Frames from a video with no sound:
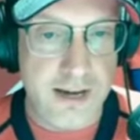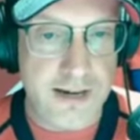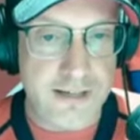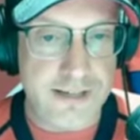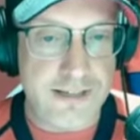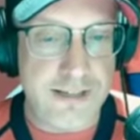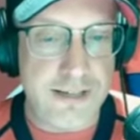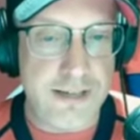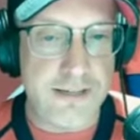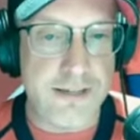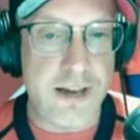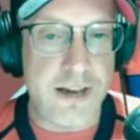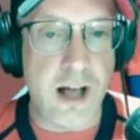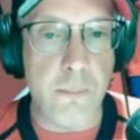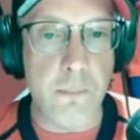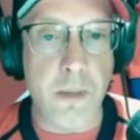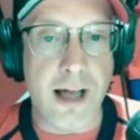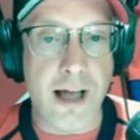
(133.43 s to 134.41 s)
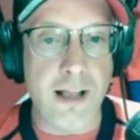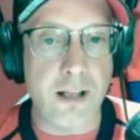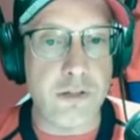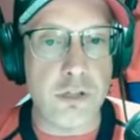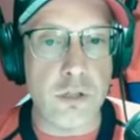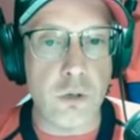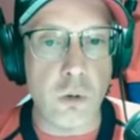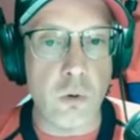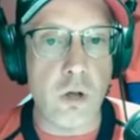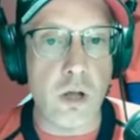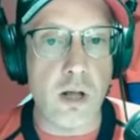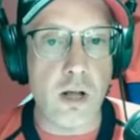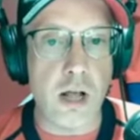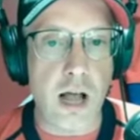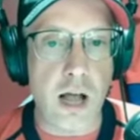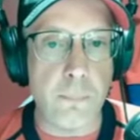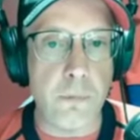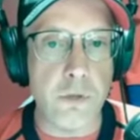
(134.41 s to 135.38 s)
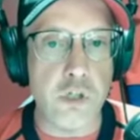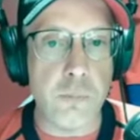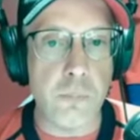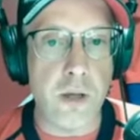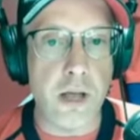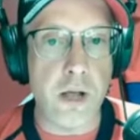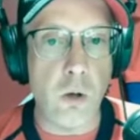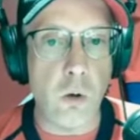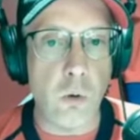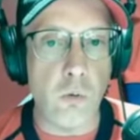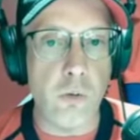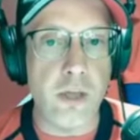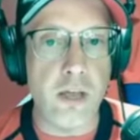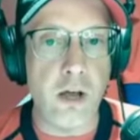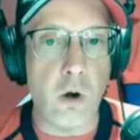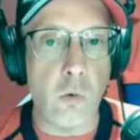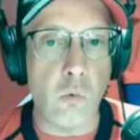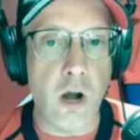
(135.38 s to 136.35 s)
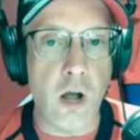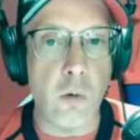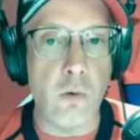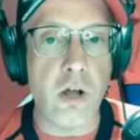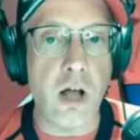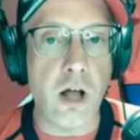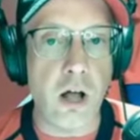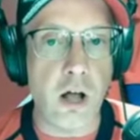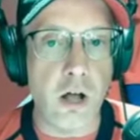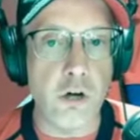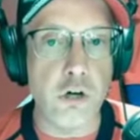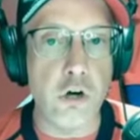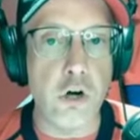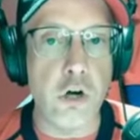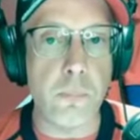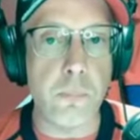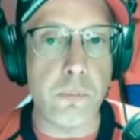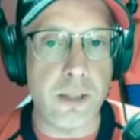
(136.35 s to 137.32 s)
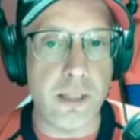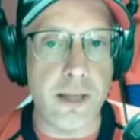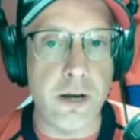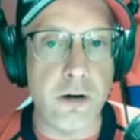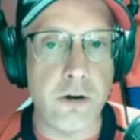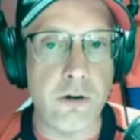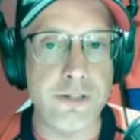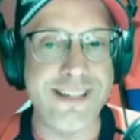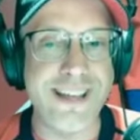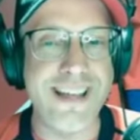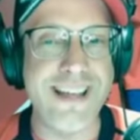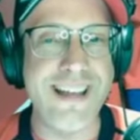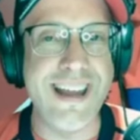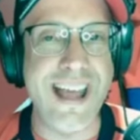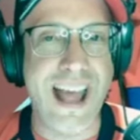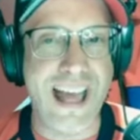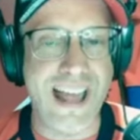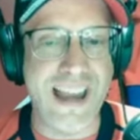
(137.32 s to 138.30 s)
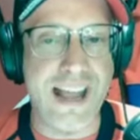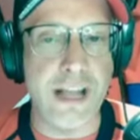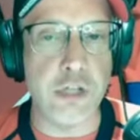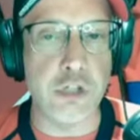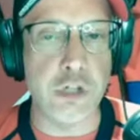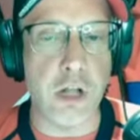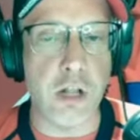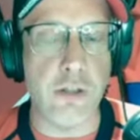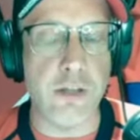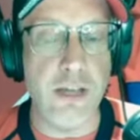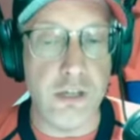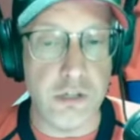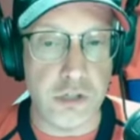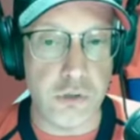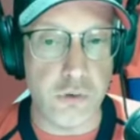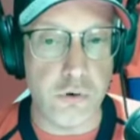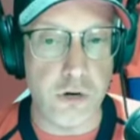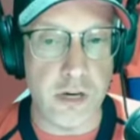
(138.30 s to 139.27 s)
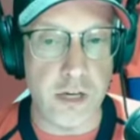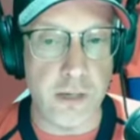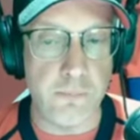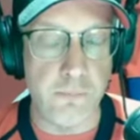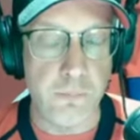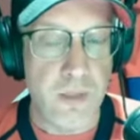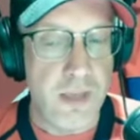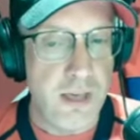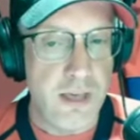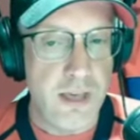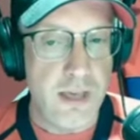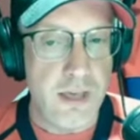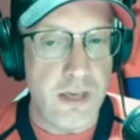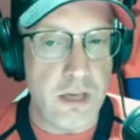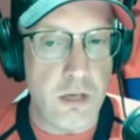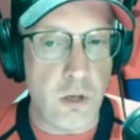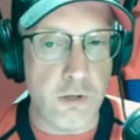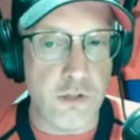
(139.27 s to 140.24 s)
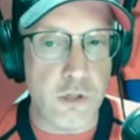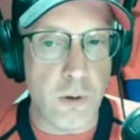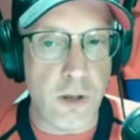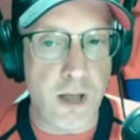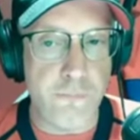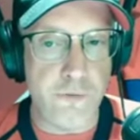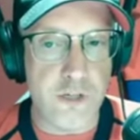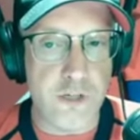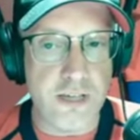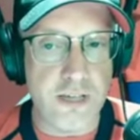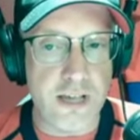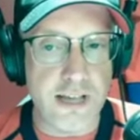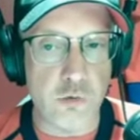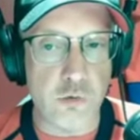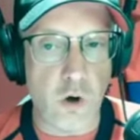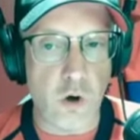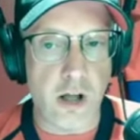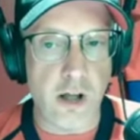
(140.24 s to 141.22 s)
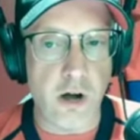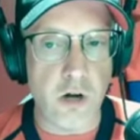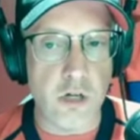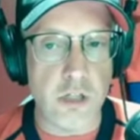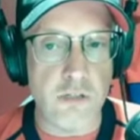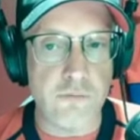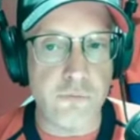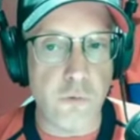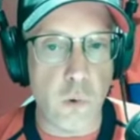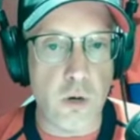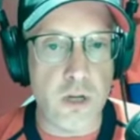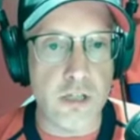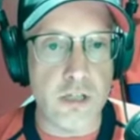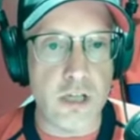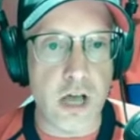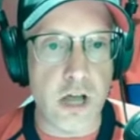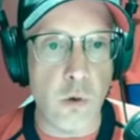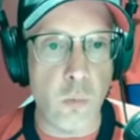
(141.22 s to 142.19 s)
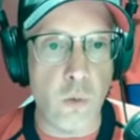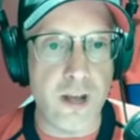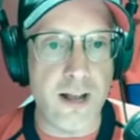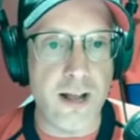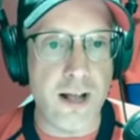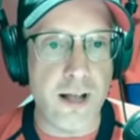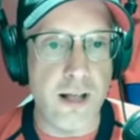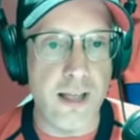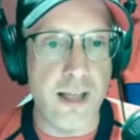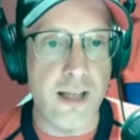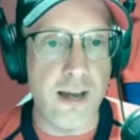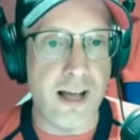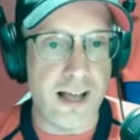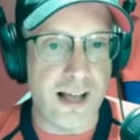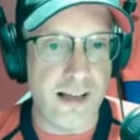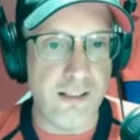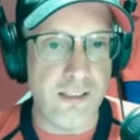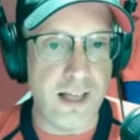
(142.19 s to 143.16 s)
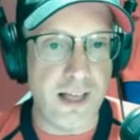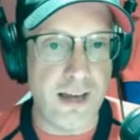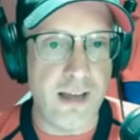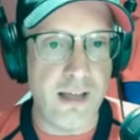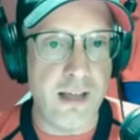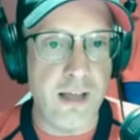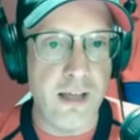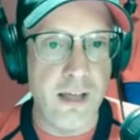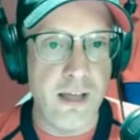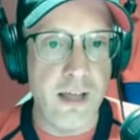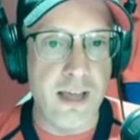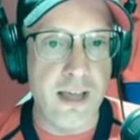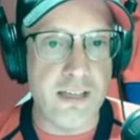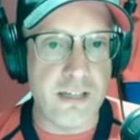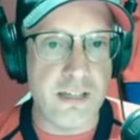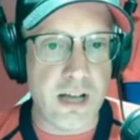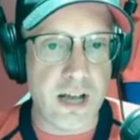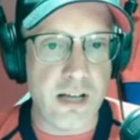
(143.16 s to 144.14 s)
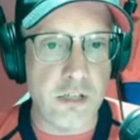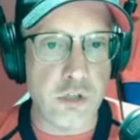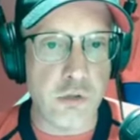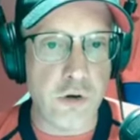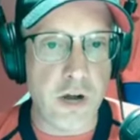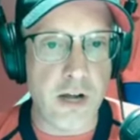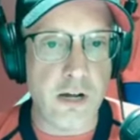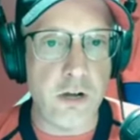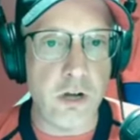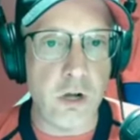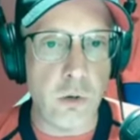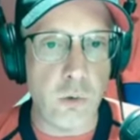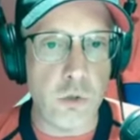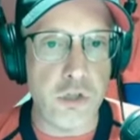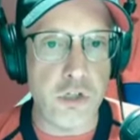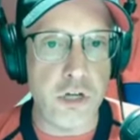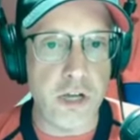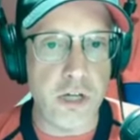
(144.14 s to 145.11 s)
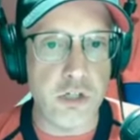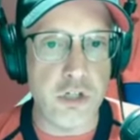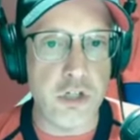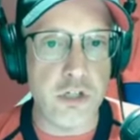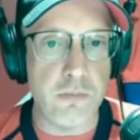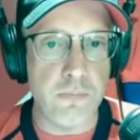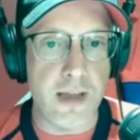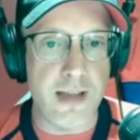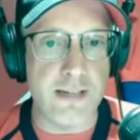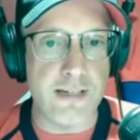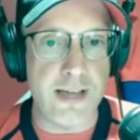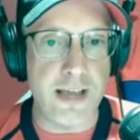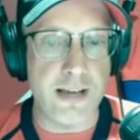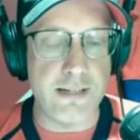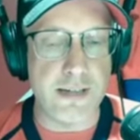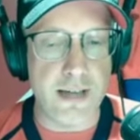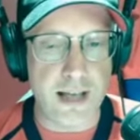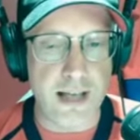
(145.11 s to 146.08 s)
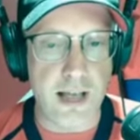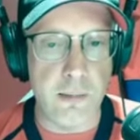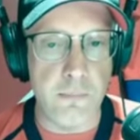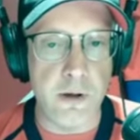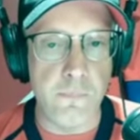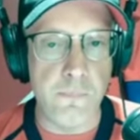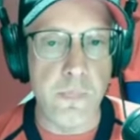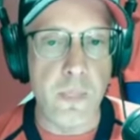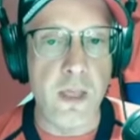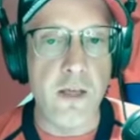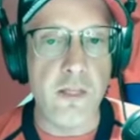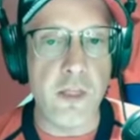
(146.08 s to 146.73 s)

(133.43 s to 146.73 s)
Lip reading: in a season, a milestone accomplished by only around 100 players in NHL history. He also emphasized Reinhart's focus on winning and highlighting his contract negotiations may take time.